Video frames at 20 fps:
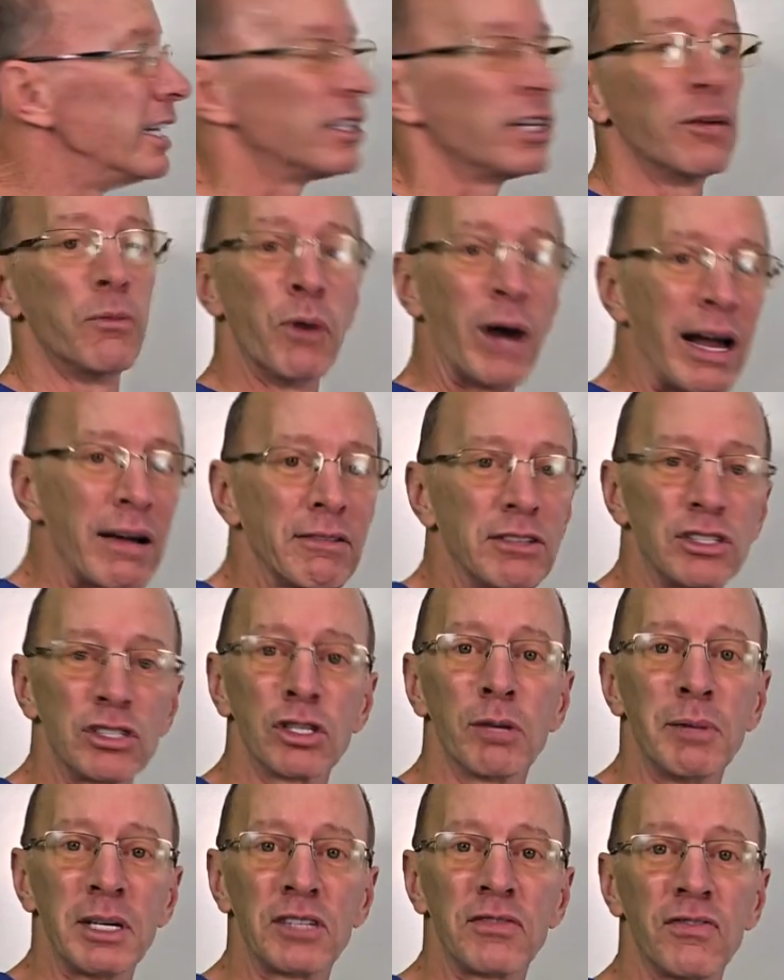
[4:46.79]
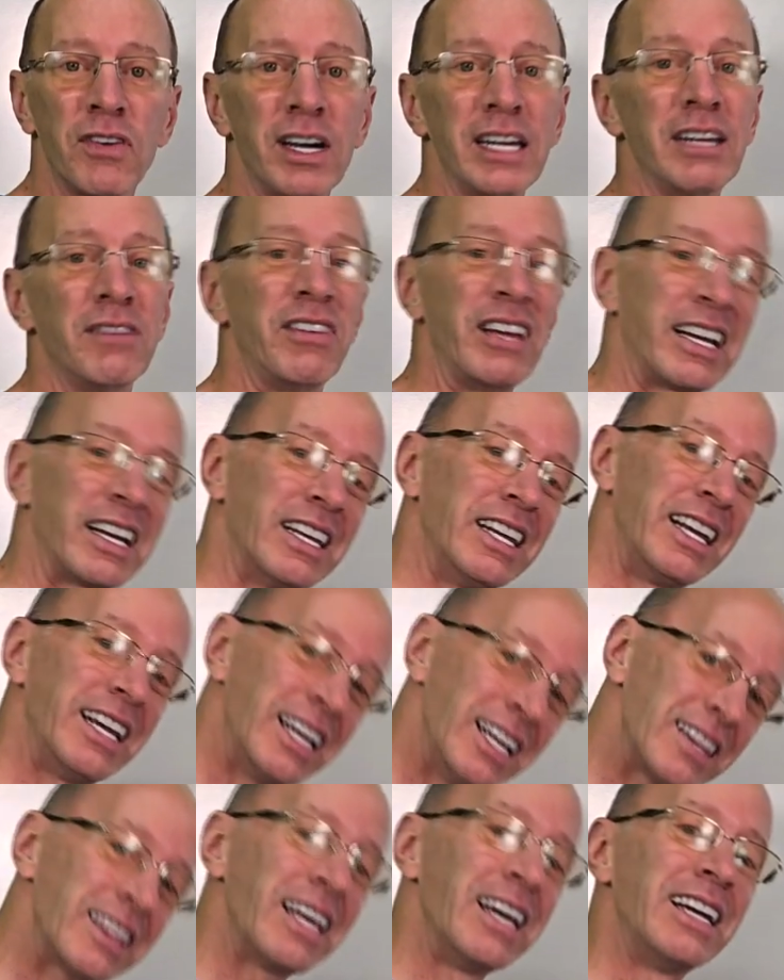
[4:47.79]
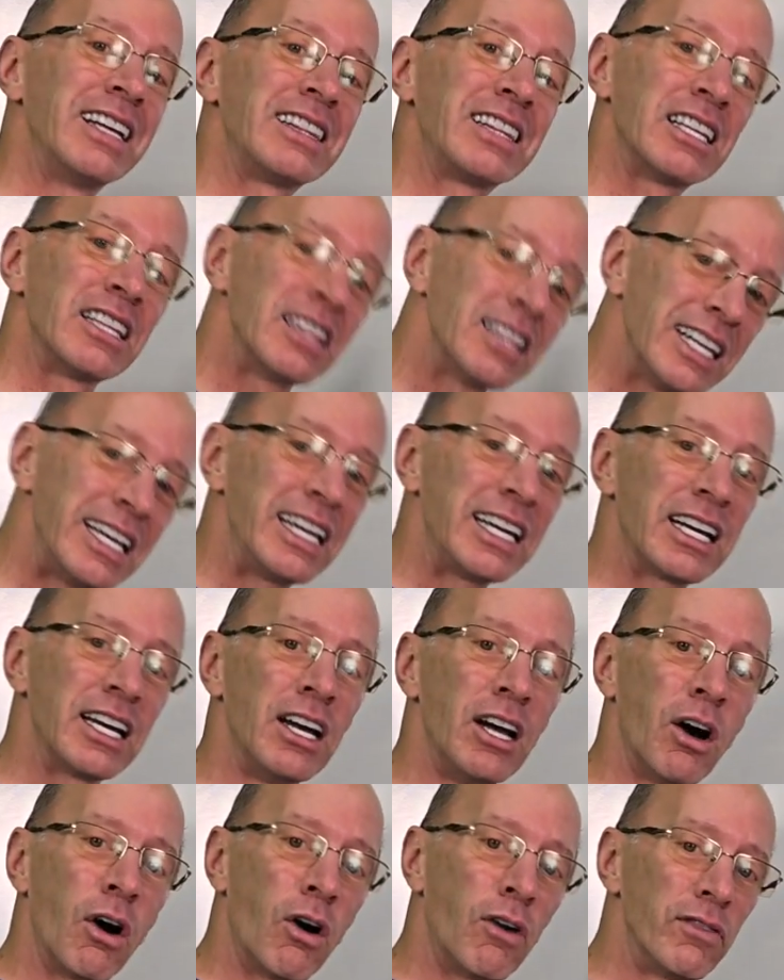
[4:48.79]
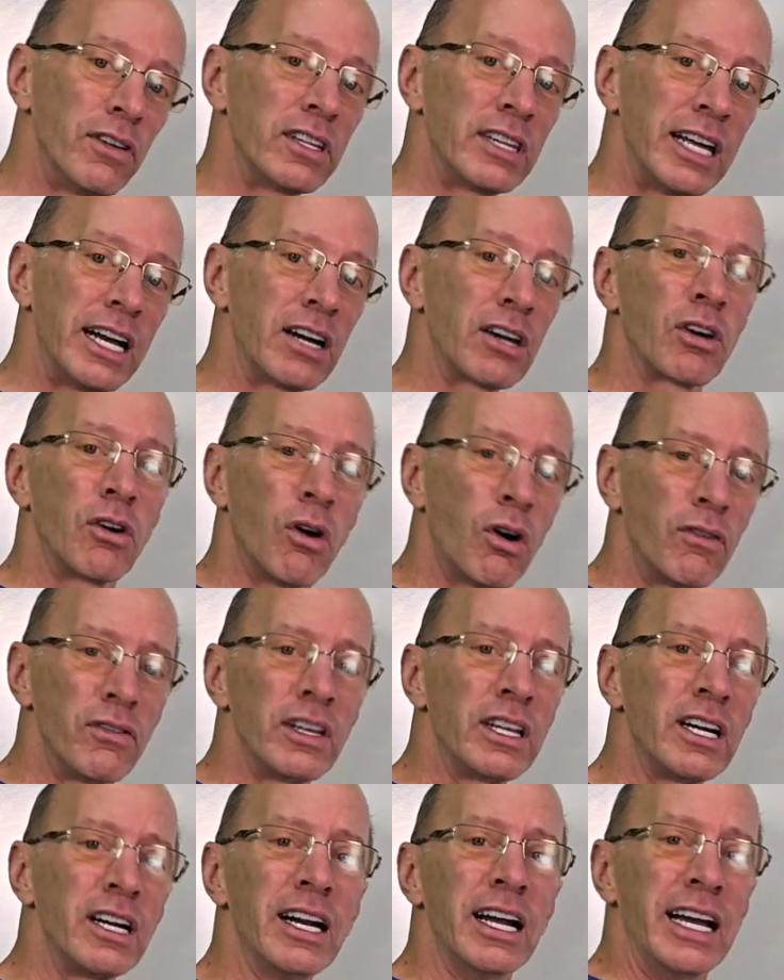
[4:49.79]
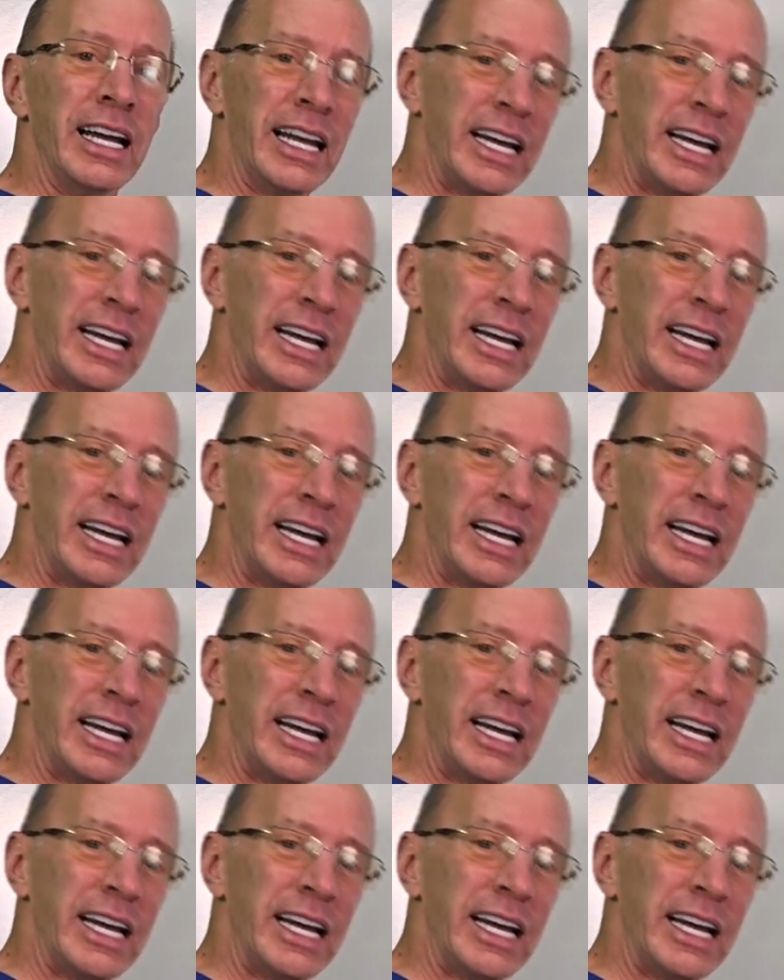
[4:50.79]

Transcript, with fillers: We're having so much fun. If you can hit the link over there, go over there,